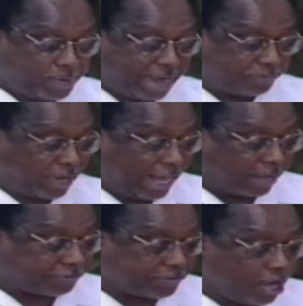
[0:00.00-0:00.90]
we have to
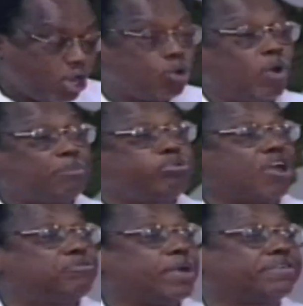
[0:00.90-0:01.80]
ask. What
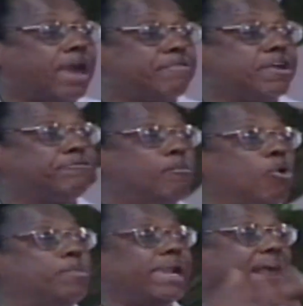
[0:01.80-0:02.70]
prospects are there for
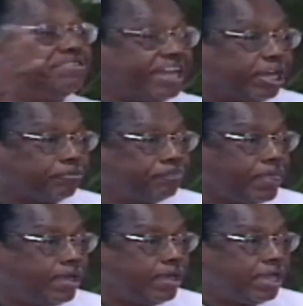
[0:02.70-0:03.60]
mobilizing
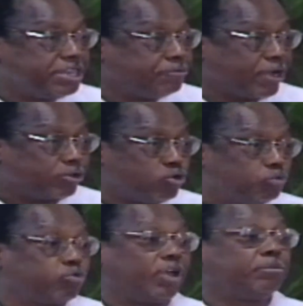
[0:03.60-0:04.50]
different
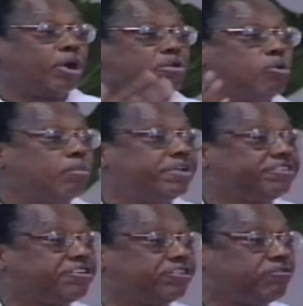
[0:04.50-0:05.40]
groups? What about the
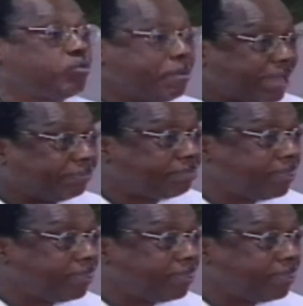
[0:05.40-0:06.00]
mobilization of women